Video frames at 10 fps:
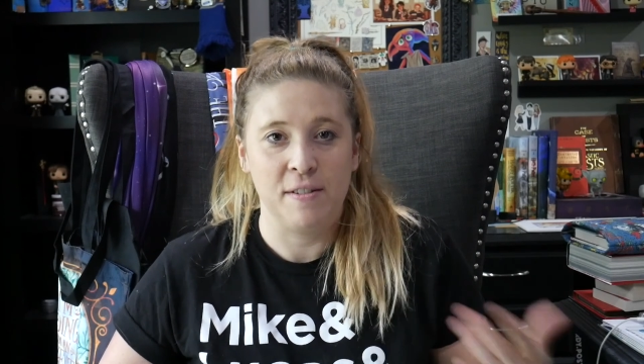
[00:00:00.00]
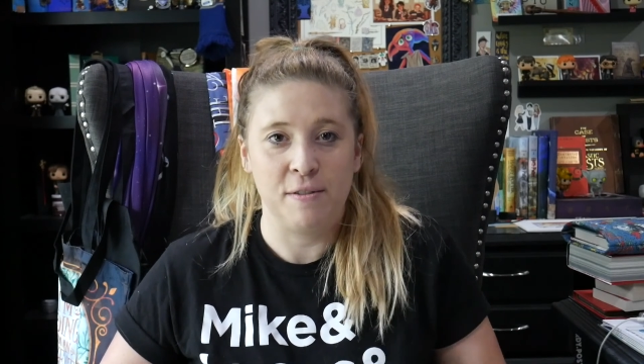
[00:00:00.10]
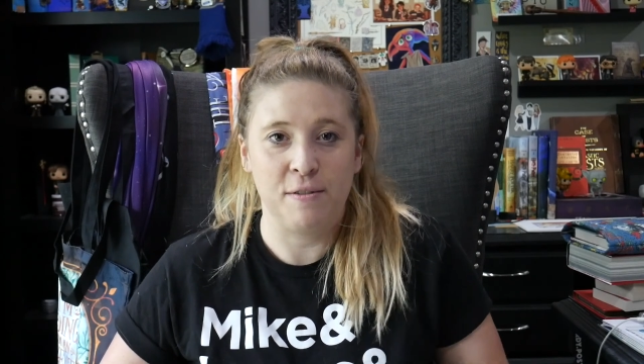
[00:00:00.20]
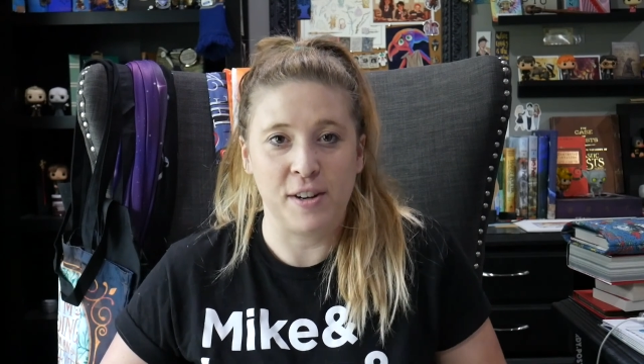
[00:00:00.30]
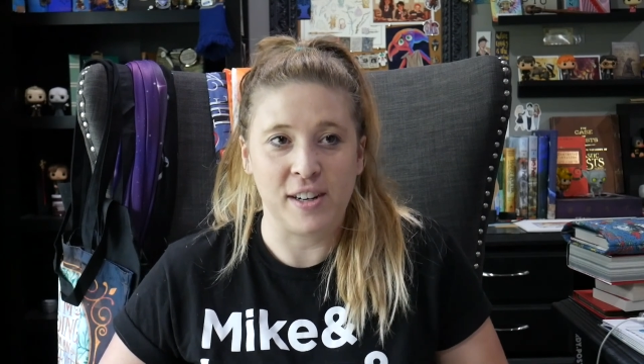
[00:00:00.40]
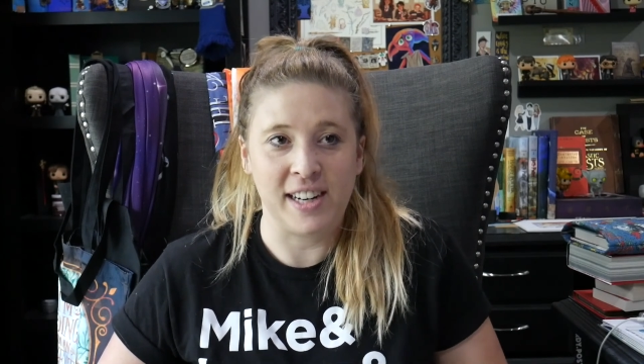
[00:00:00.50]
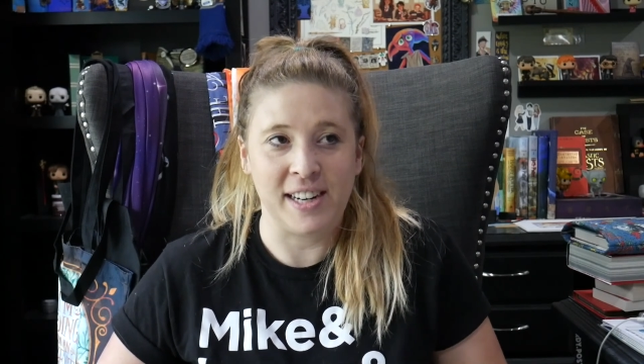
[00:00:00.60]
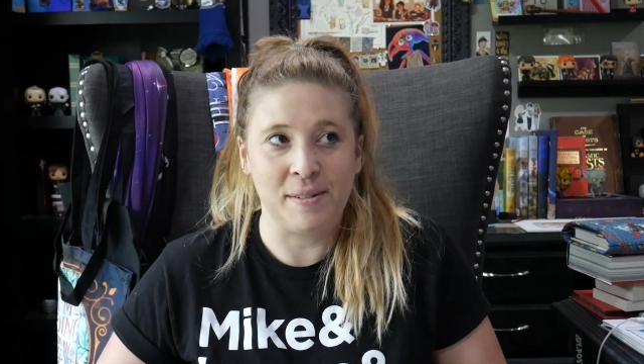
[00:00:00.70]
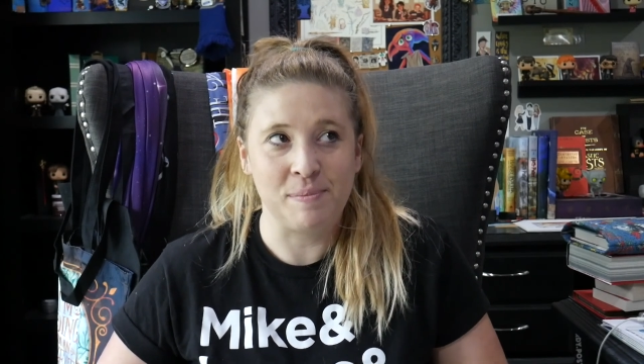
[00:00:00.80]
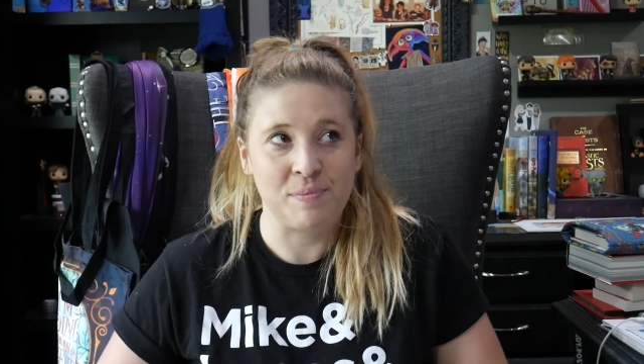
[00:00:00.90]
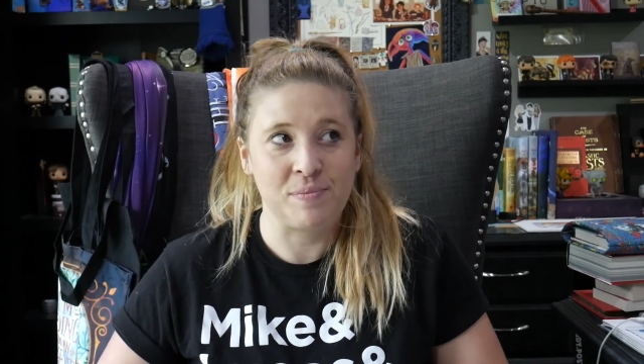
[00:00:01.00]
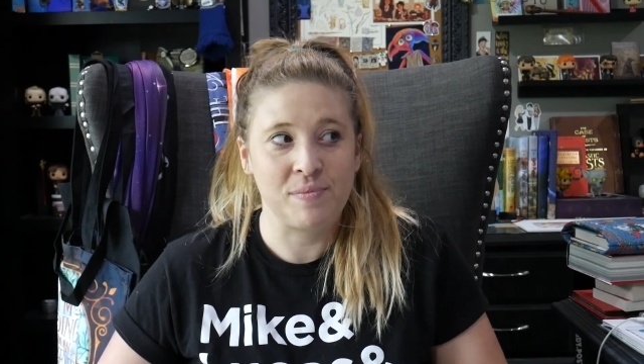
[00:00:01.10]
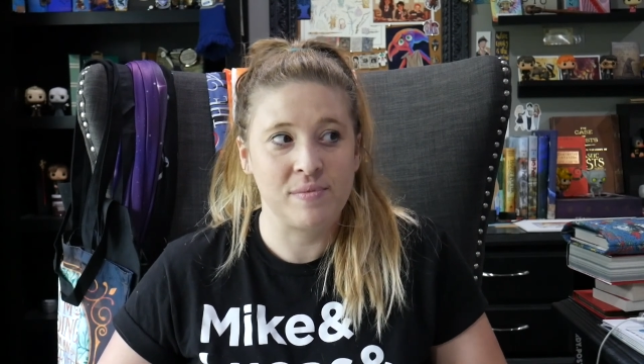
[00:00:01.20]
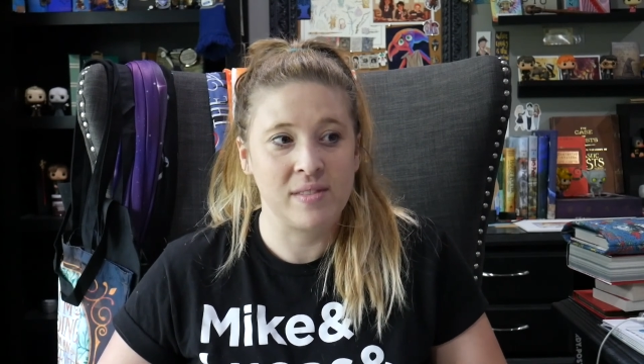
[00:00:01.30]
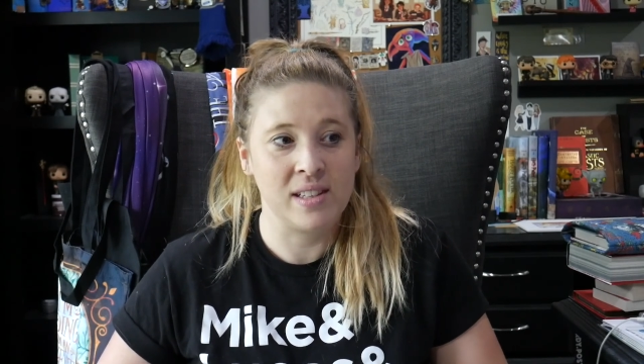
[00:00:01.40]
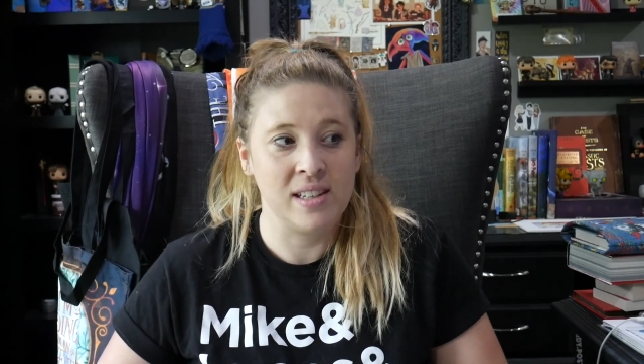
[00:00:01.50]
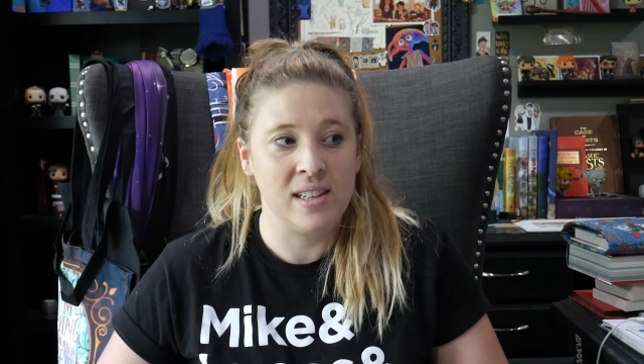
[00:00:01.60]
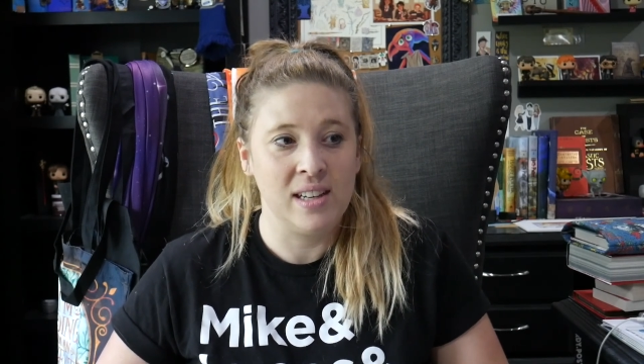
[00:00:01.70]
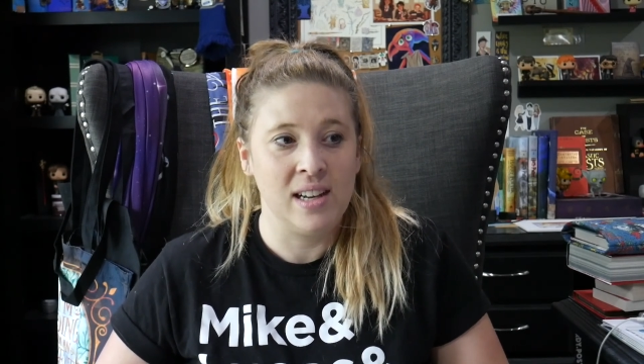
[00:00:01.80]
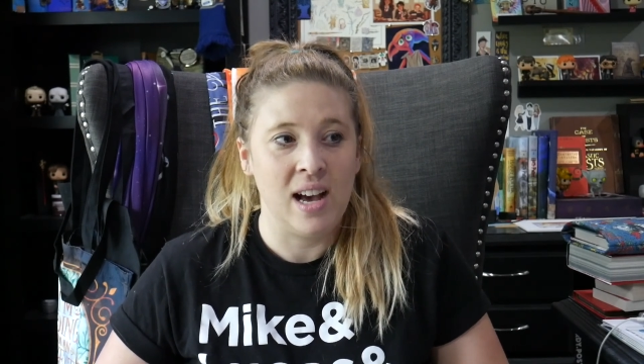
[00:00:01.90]
very,
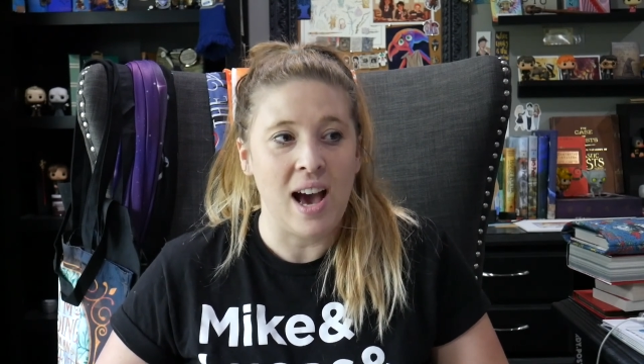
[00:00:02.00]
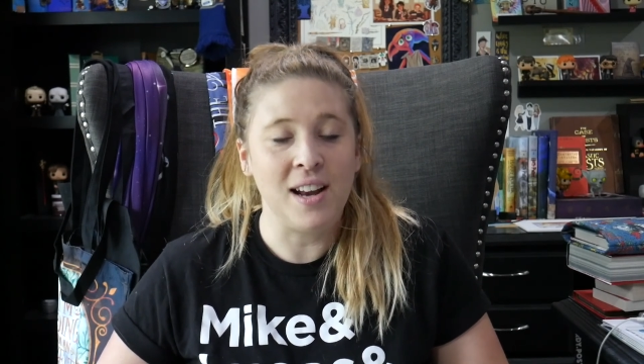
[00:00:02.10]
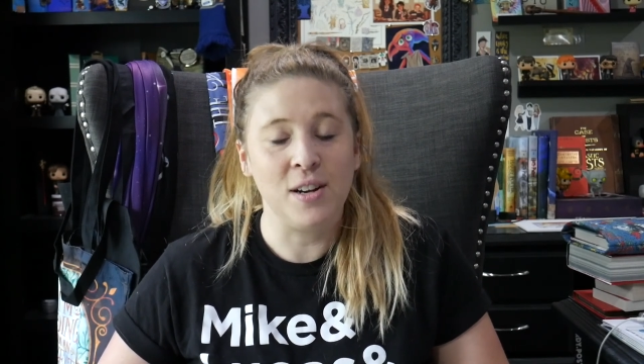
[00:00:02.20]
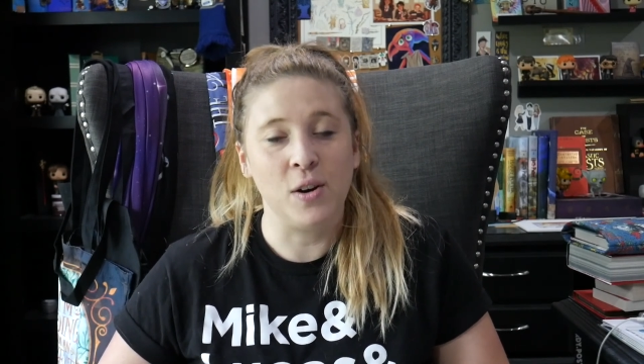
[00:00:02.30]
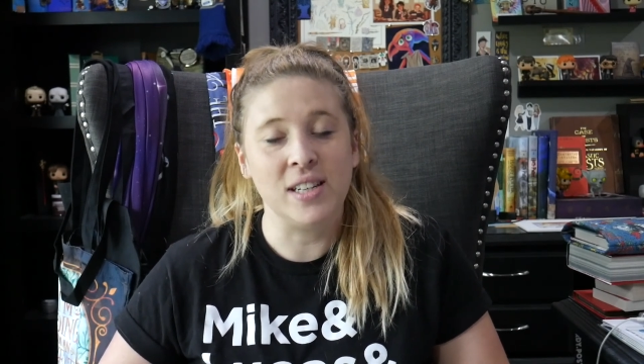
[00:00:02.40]
I don't know,